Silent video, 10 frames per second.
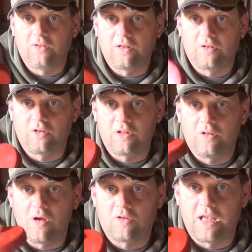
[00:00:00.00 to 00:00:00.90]
another
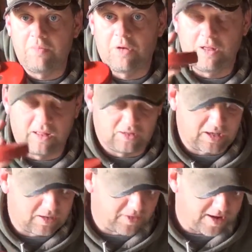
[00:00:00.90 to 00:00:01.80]
long tape, but
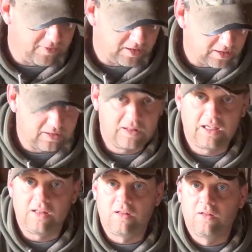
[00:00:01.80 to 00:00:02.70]
instead of having the
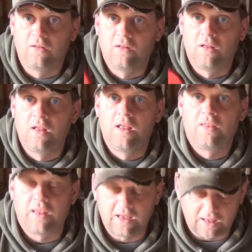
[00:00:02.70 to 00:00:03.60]
tin
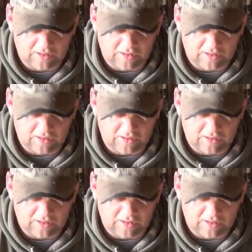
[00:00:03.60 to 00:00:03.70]
thing,